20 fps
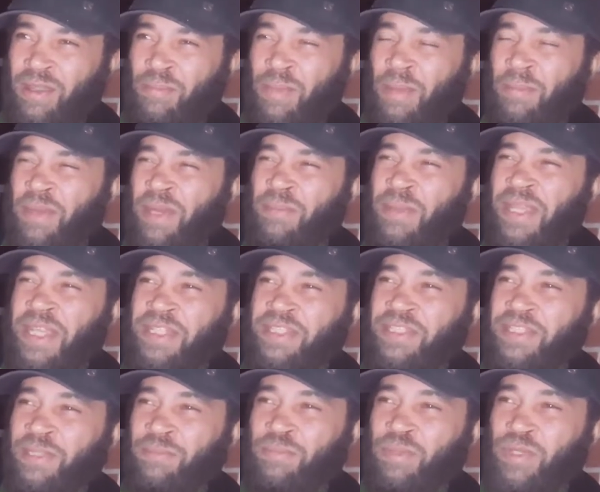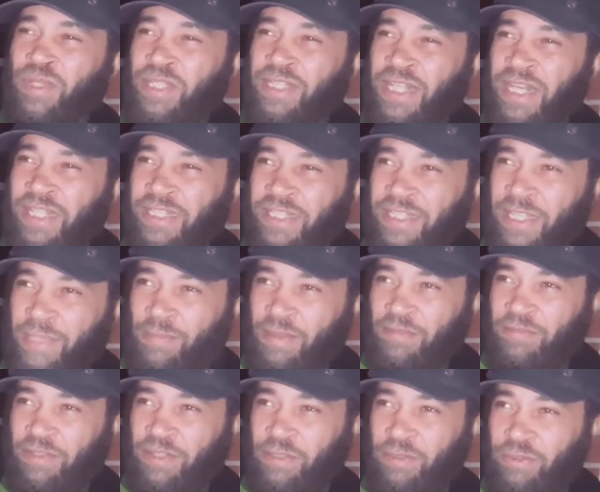But I'm going to make it simple because I like to keep
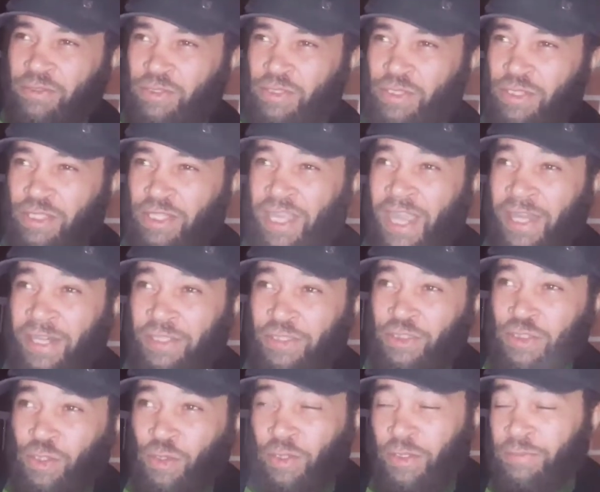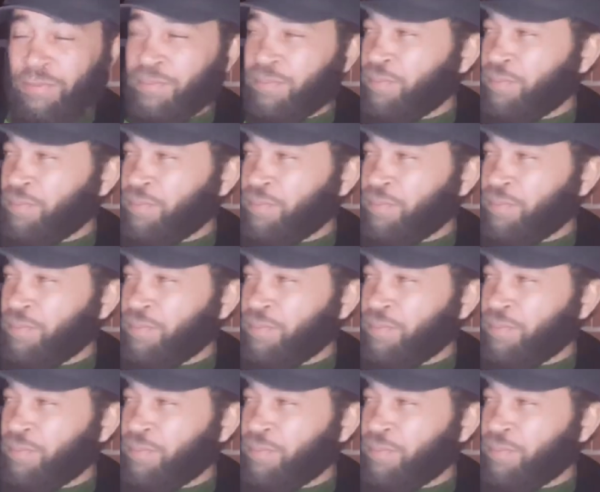my videos kind of short.